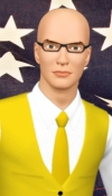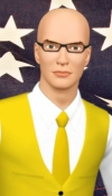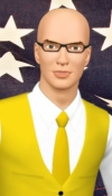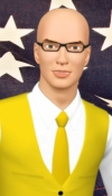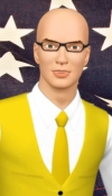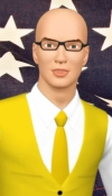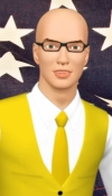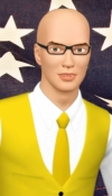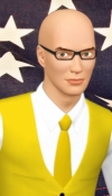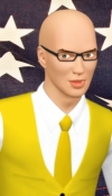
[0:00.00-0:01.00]
Here are our
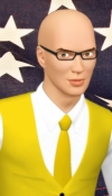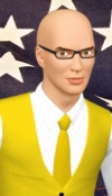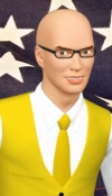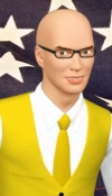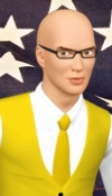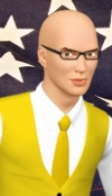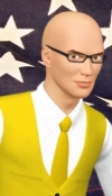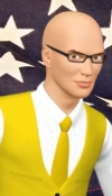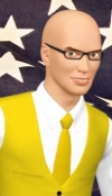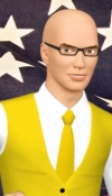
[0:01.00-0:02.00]
courses.
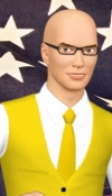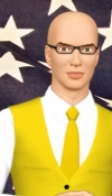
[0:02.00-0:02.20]
one.